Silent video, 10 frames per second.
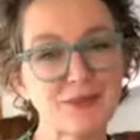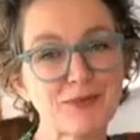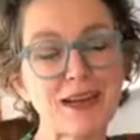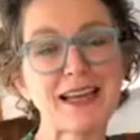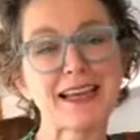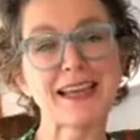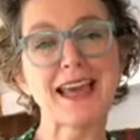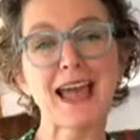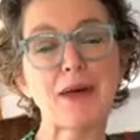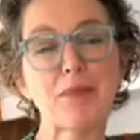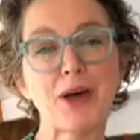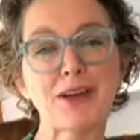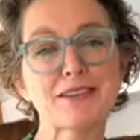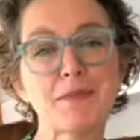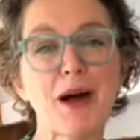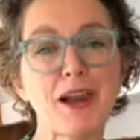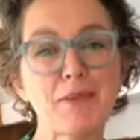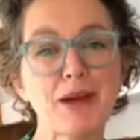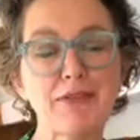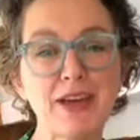really put a smile on
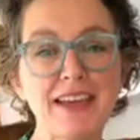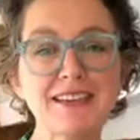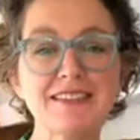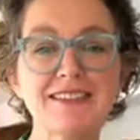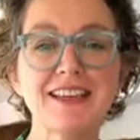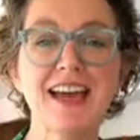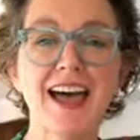my face